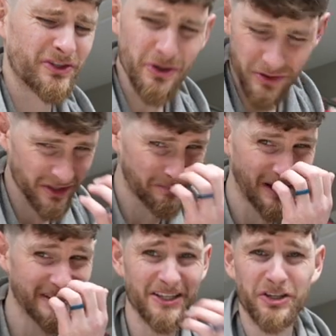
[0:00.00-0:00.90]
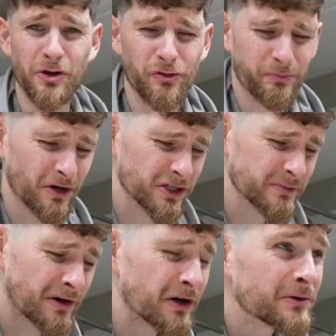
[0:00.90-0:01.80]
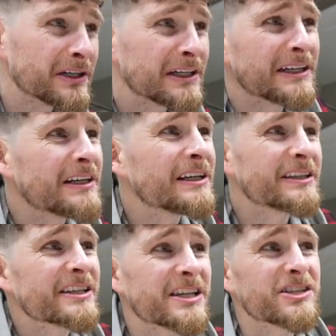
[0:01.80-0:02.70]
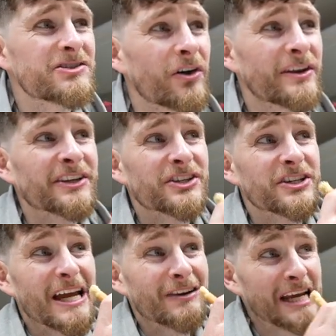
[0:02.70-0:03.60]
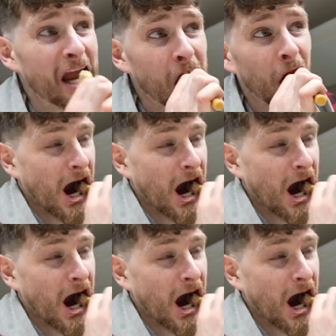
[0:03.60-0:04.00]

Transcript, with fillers: use a bloody toothbrush, bro. This is not necessary.